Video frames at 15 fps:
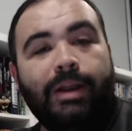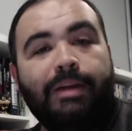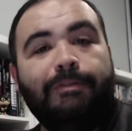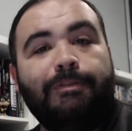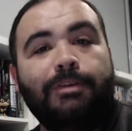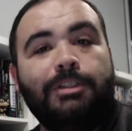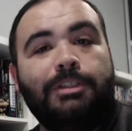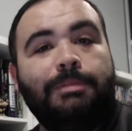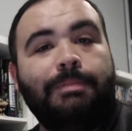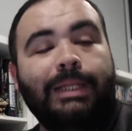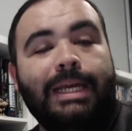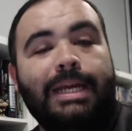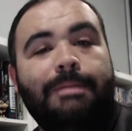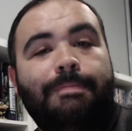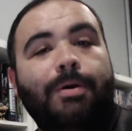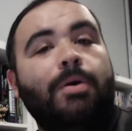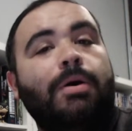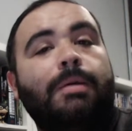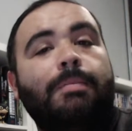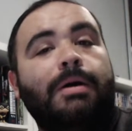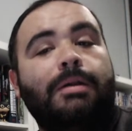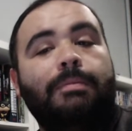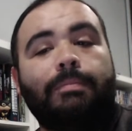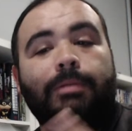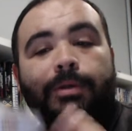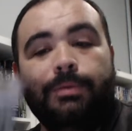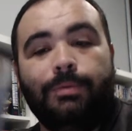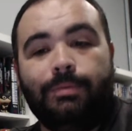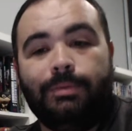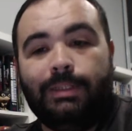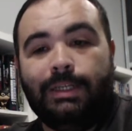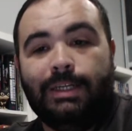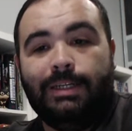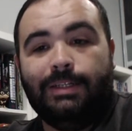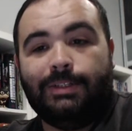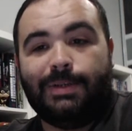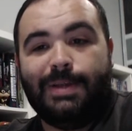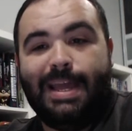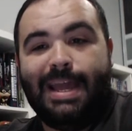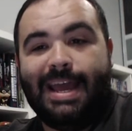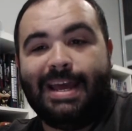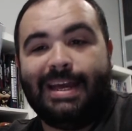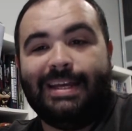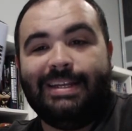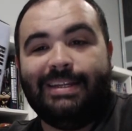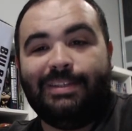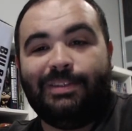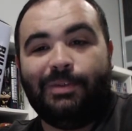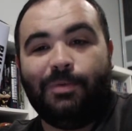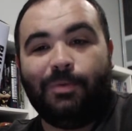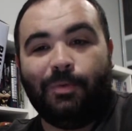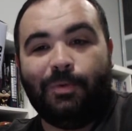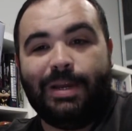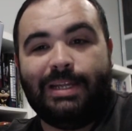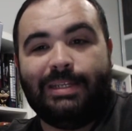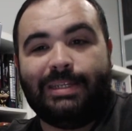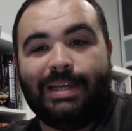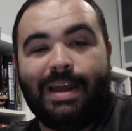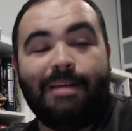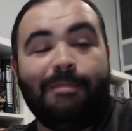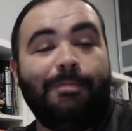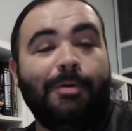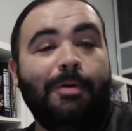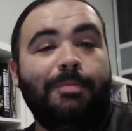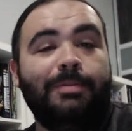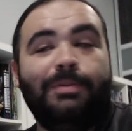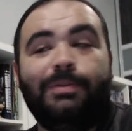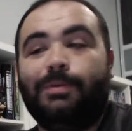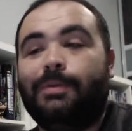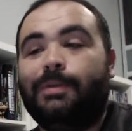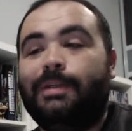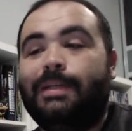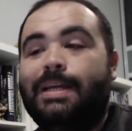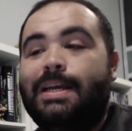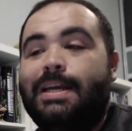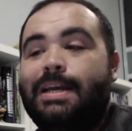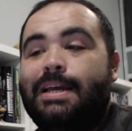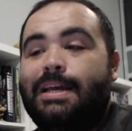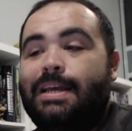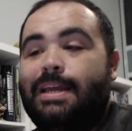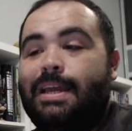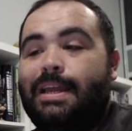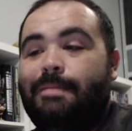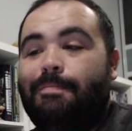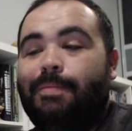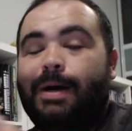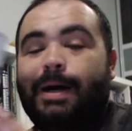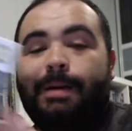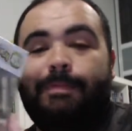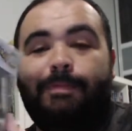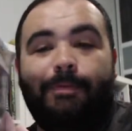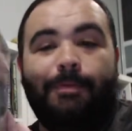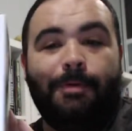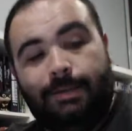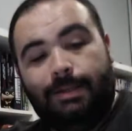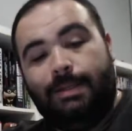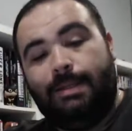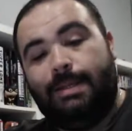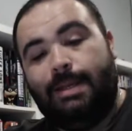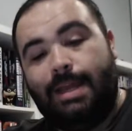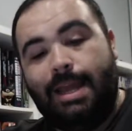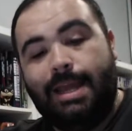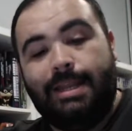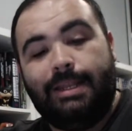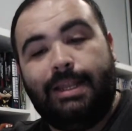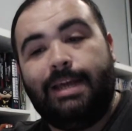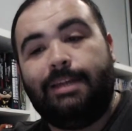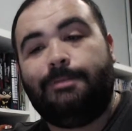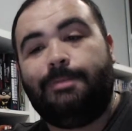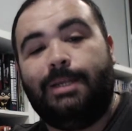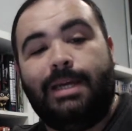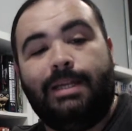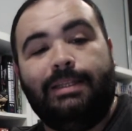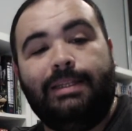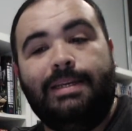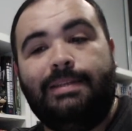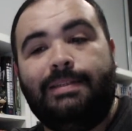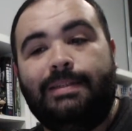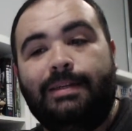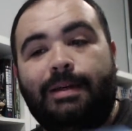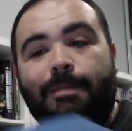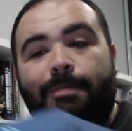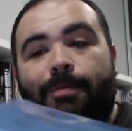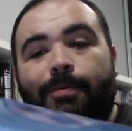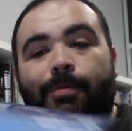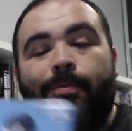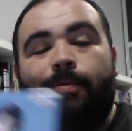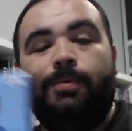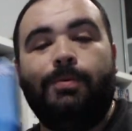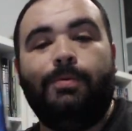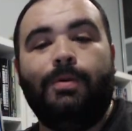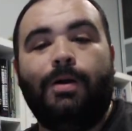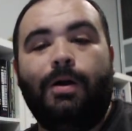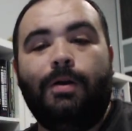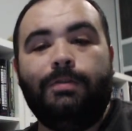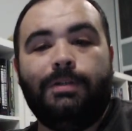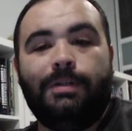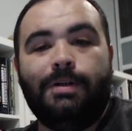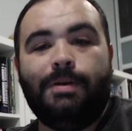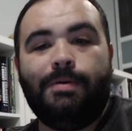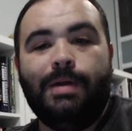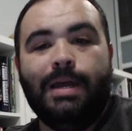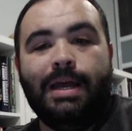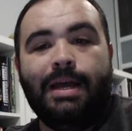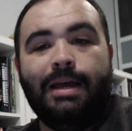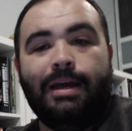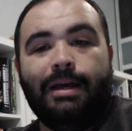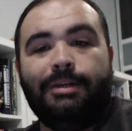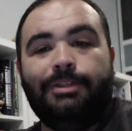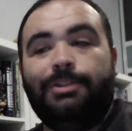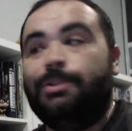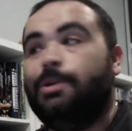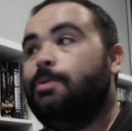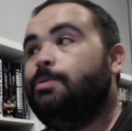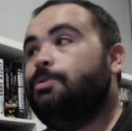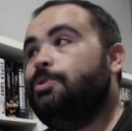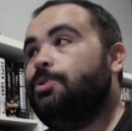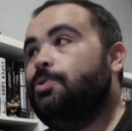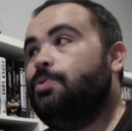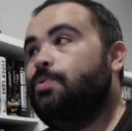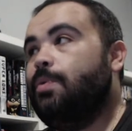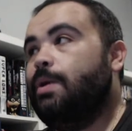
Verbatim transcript: first played Pokemon Blue. So yeah, it is great to have Bulbasaur in pod form. And last but not least, a couple hauls ago, I showed you